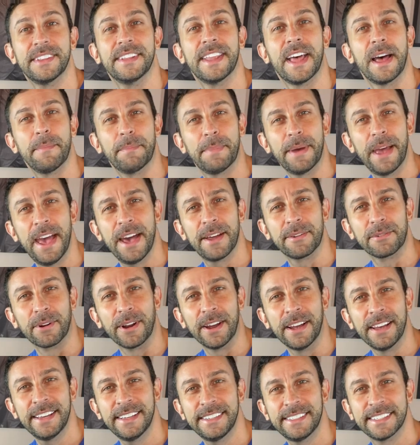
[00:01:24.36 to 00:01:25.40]
Not bad,
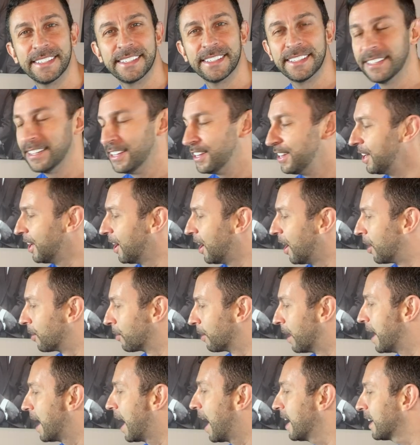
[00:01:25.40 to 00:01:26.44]
right? All
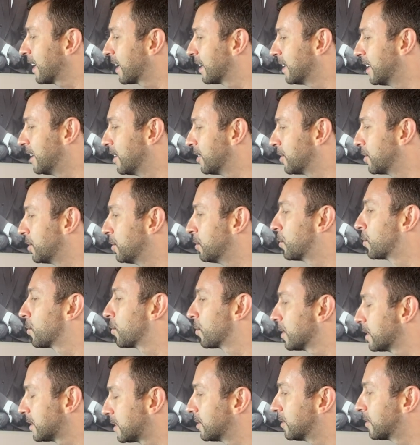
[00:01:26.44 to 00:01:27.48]
right, I can hear you
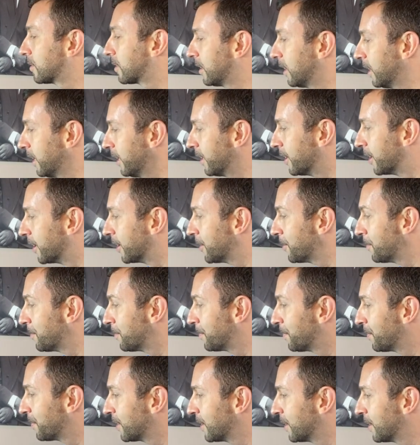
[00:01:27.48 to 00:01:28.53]
crystal clear.
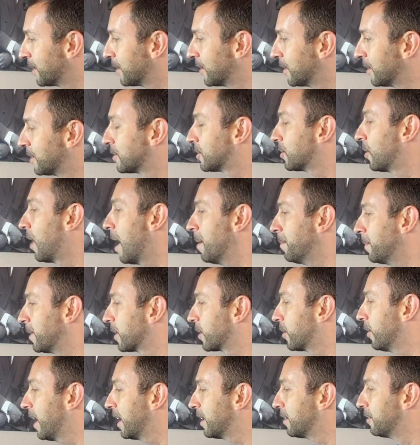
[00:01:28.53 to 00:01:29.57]
So I'm
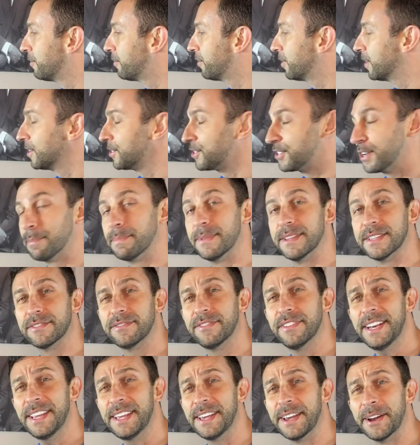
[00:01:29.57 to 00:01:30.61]
gonna go ahead and finish up this
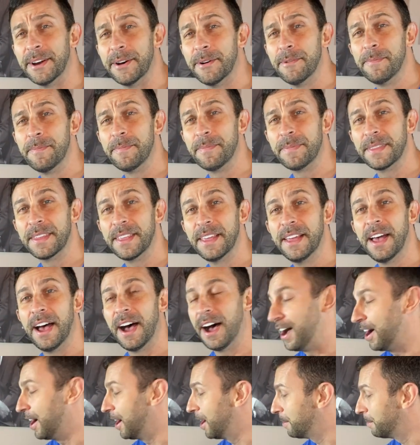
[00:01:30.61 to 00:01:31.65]
video,
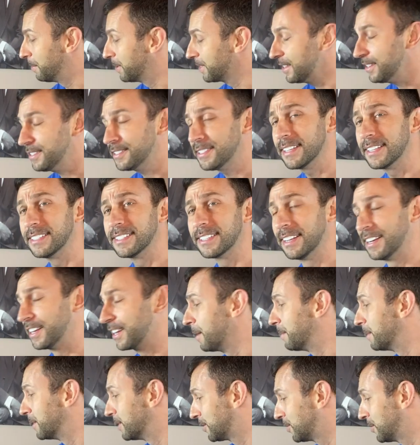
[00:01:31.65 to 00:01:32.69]
um, but this thing's gonna
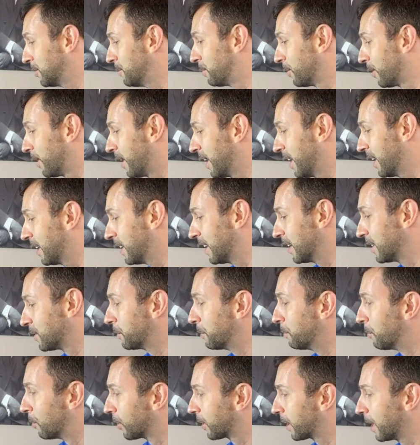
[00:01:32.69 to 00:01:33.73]
come in super handy as
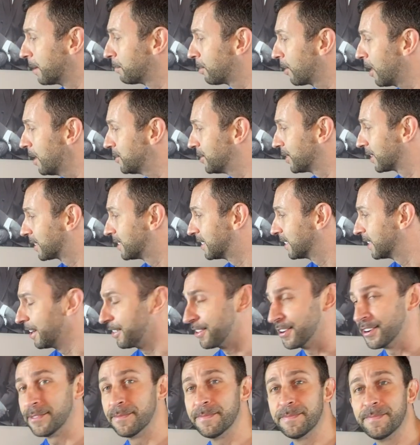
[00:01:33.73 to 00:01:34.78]
we work on projects
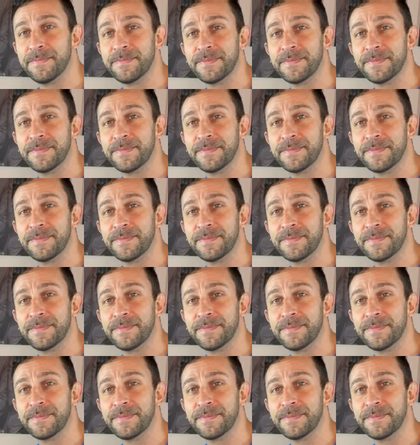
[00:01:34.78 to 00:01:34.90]
together.